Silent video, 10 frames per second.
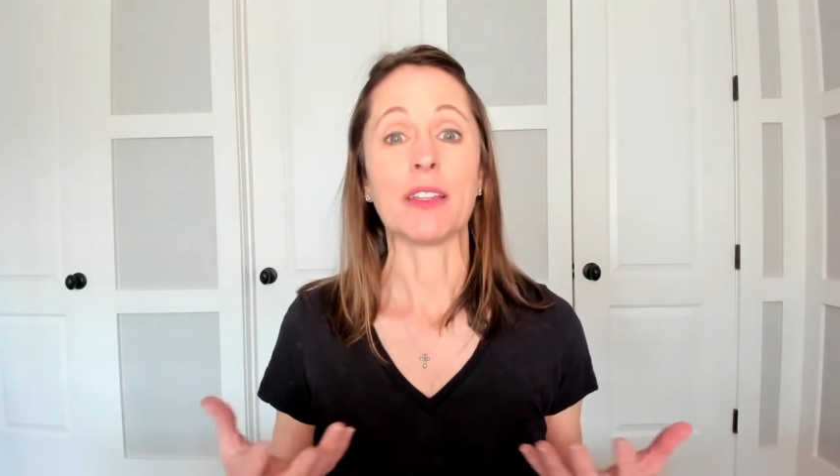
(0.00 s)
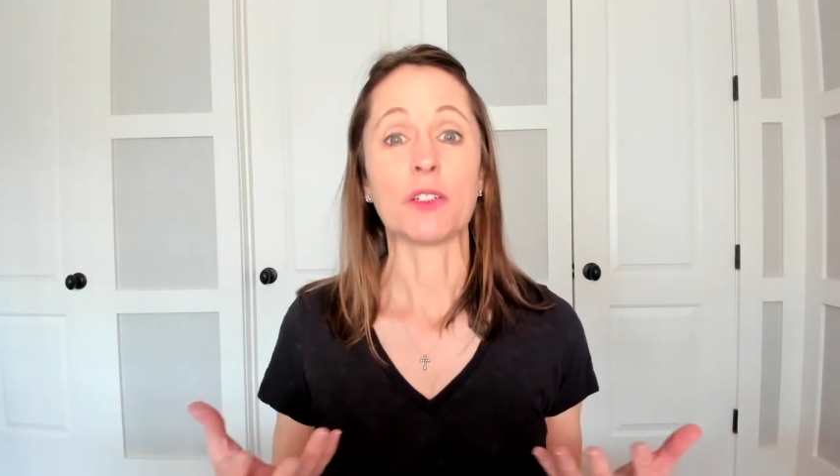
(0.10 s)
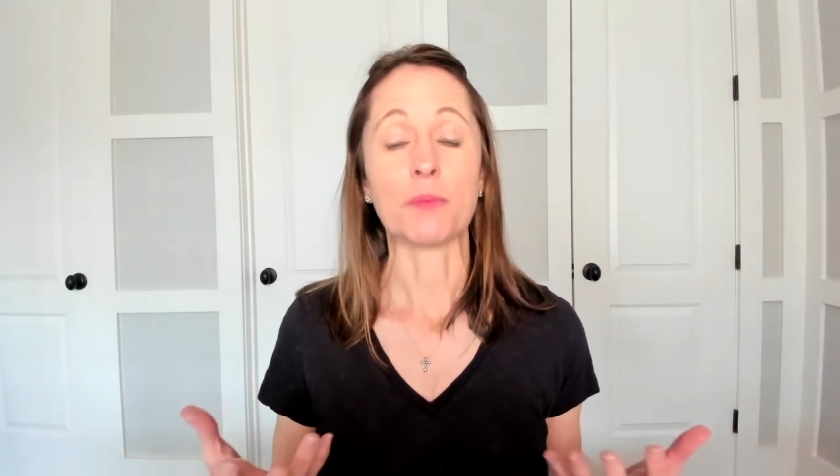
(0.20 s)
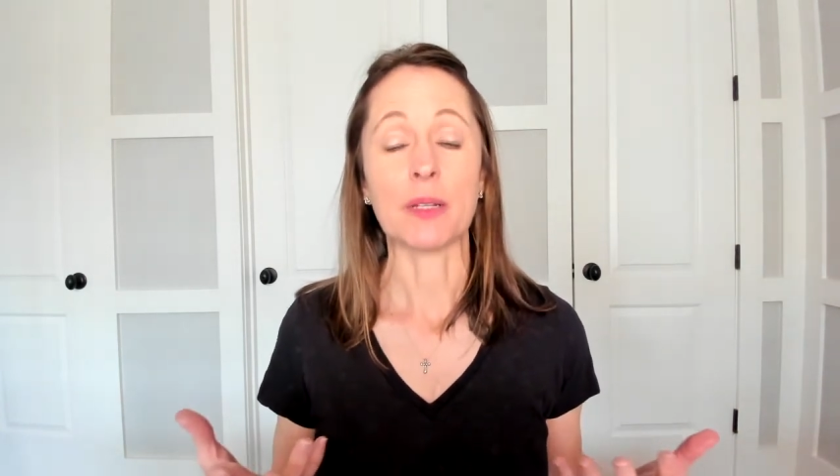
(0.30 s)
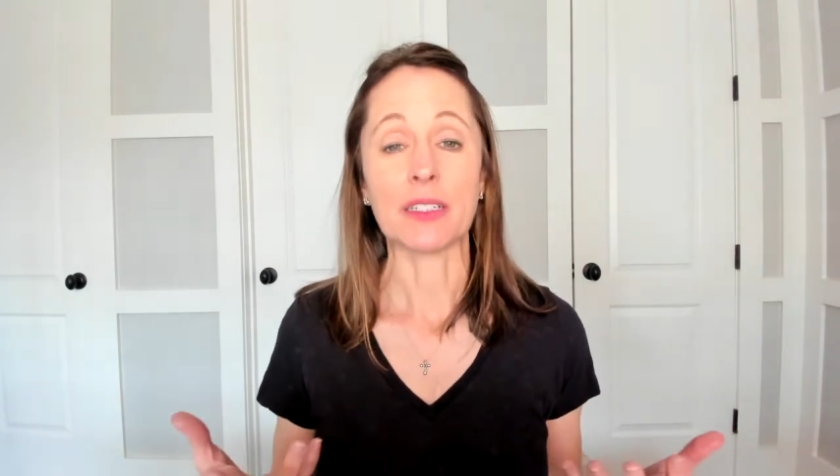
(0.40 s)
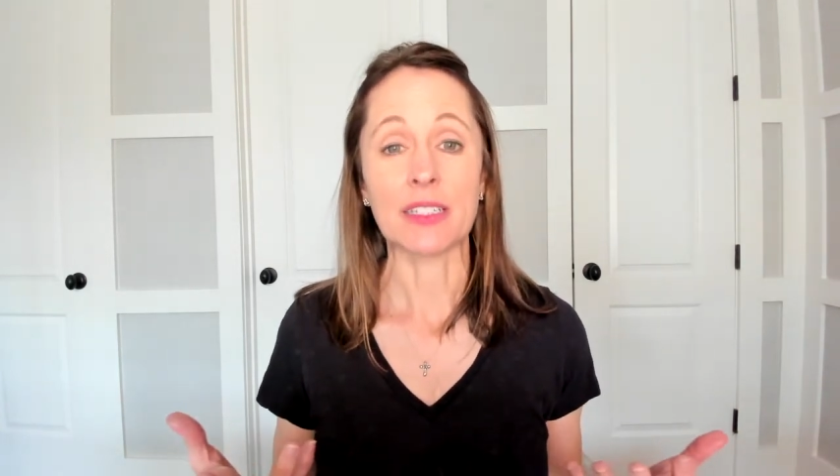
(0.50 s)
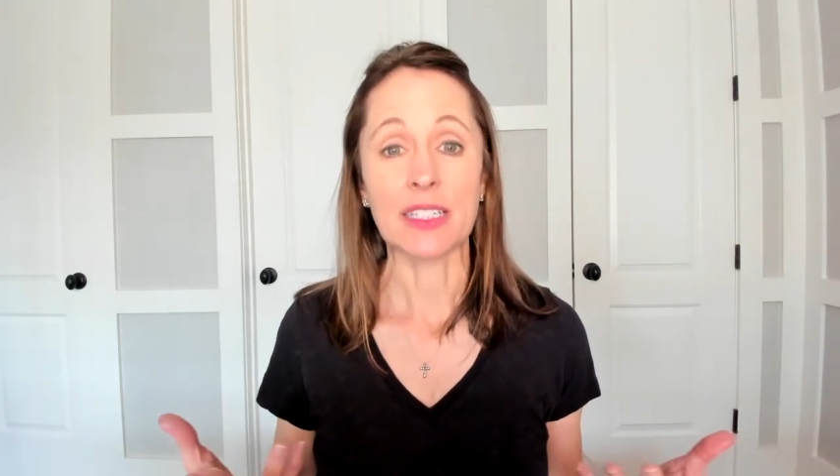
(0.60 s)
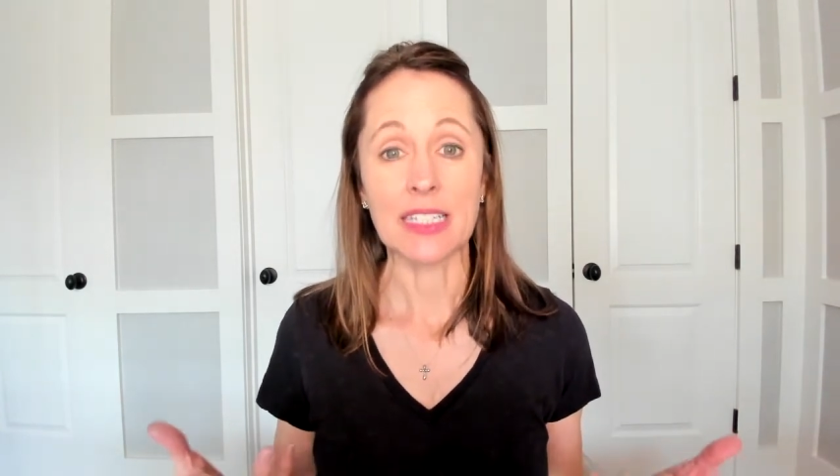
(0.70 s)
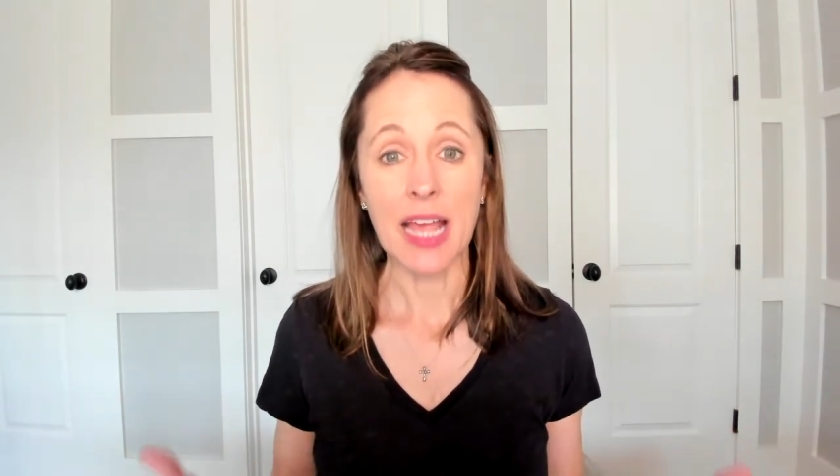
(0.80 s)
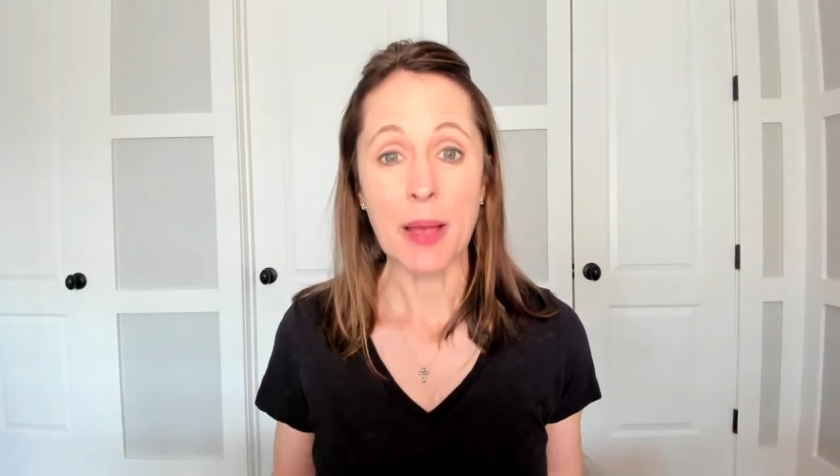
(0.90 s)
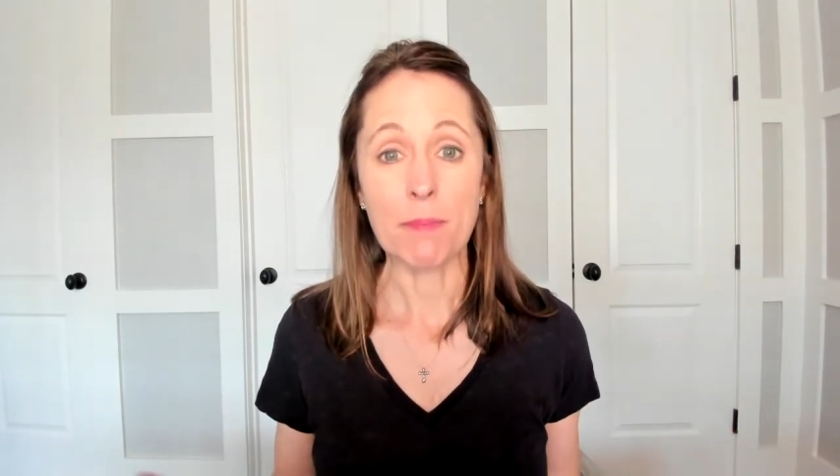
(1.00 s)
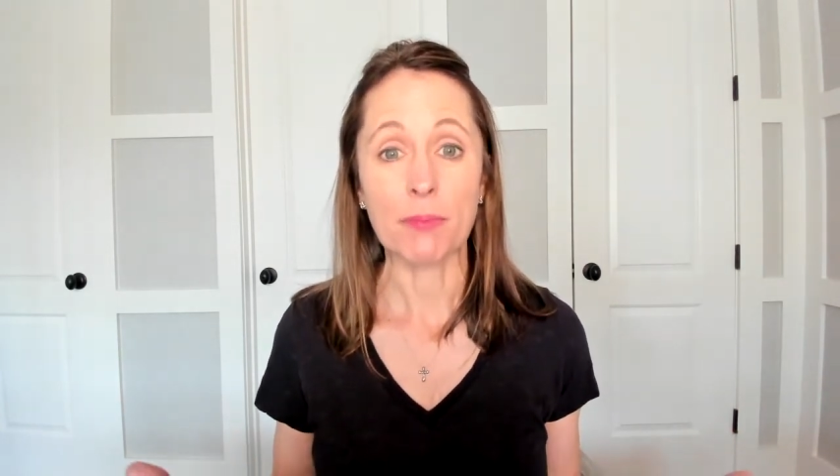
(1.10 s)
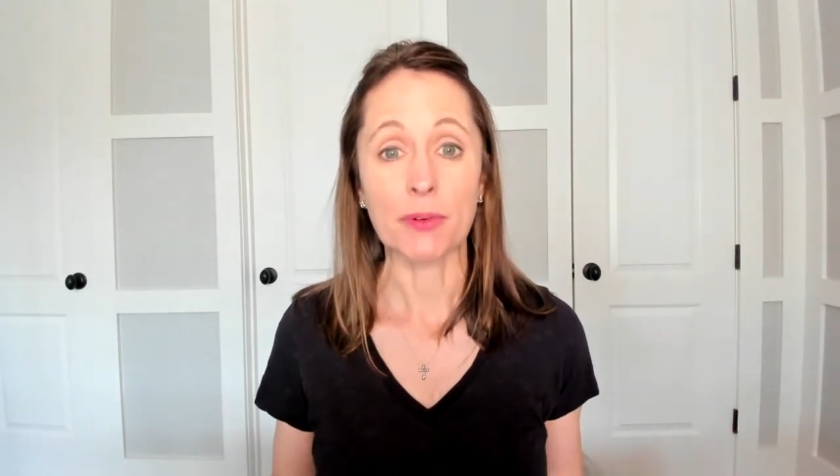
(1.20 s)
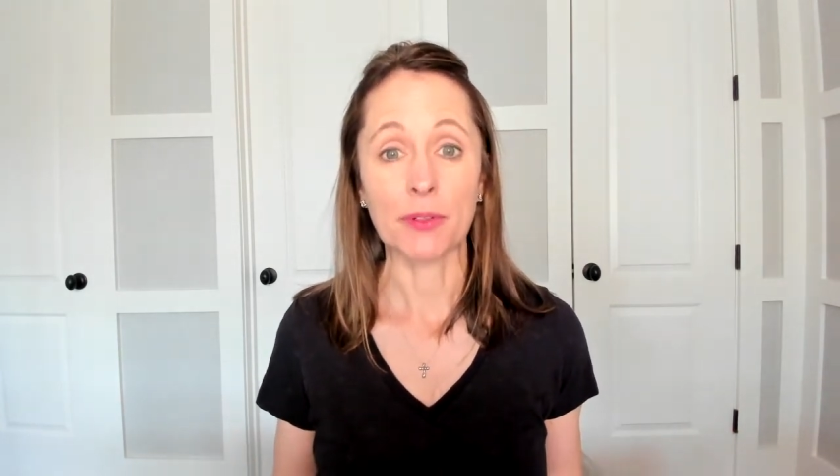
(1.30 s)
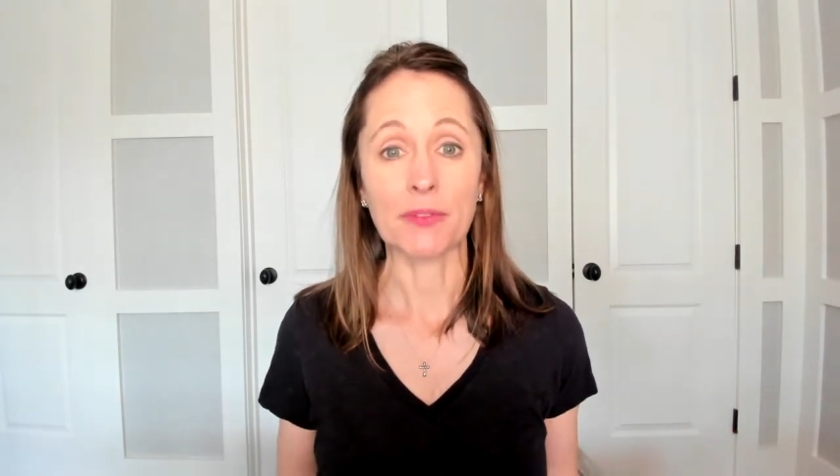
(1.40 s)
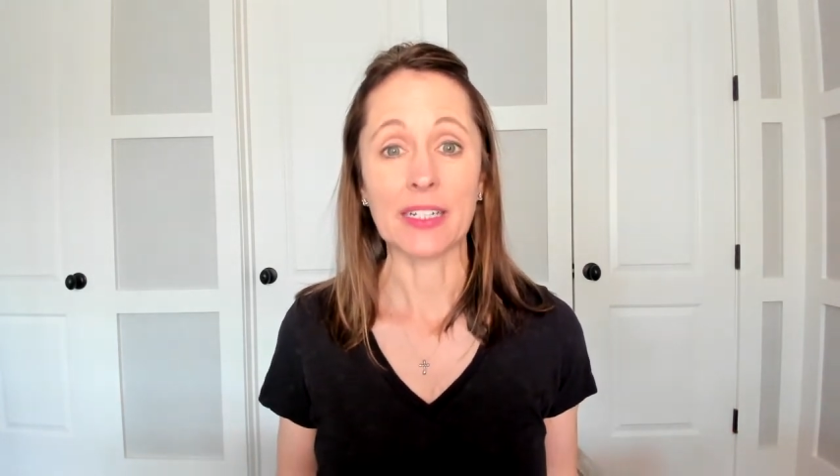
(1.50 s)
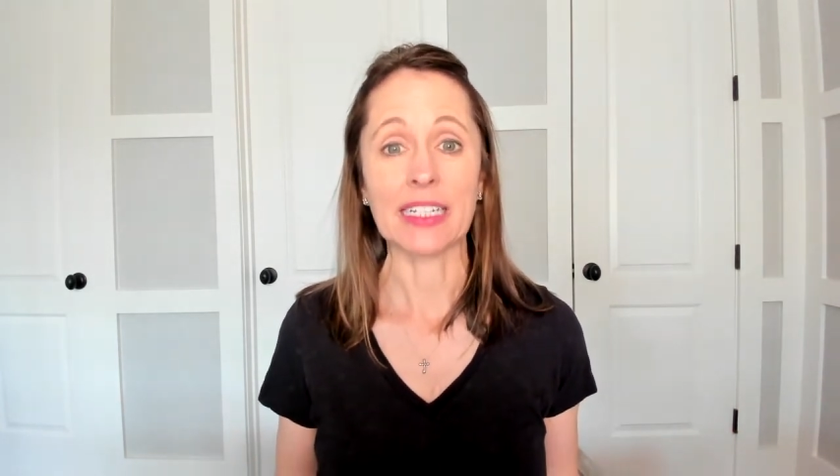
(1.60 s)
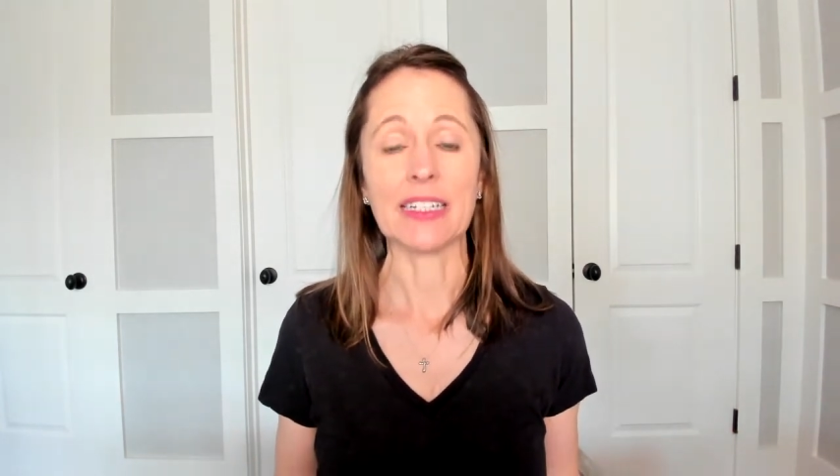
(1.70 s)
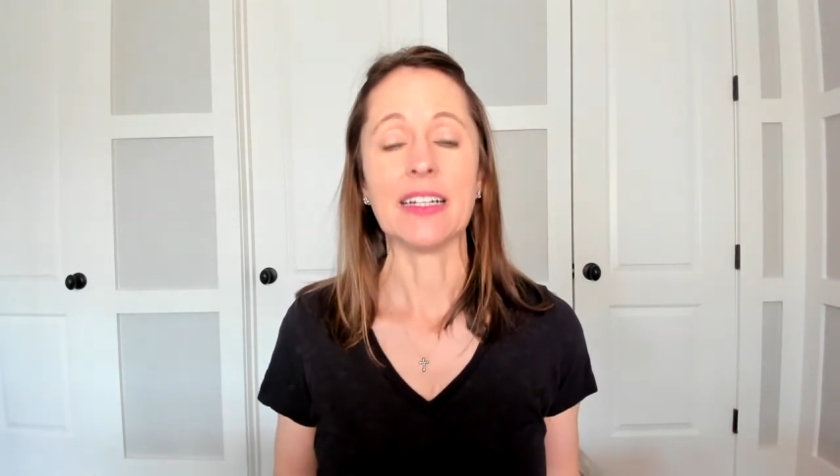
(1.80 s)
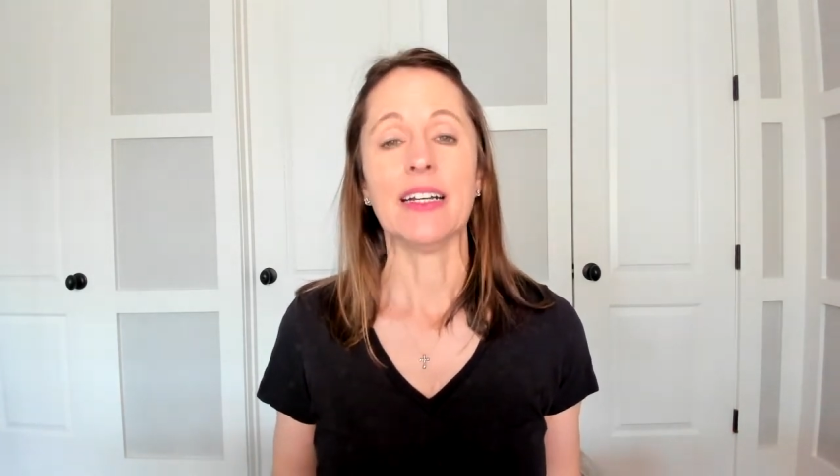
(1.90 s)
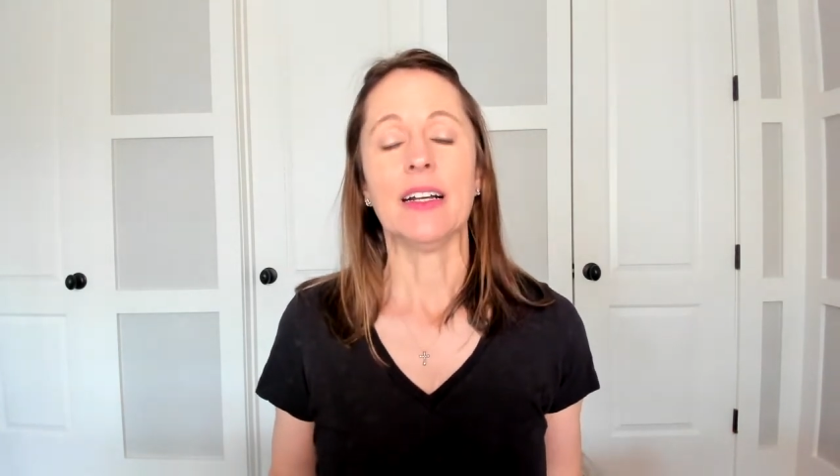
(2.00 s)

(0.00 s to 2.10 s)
there's been some proven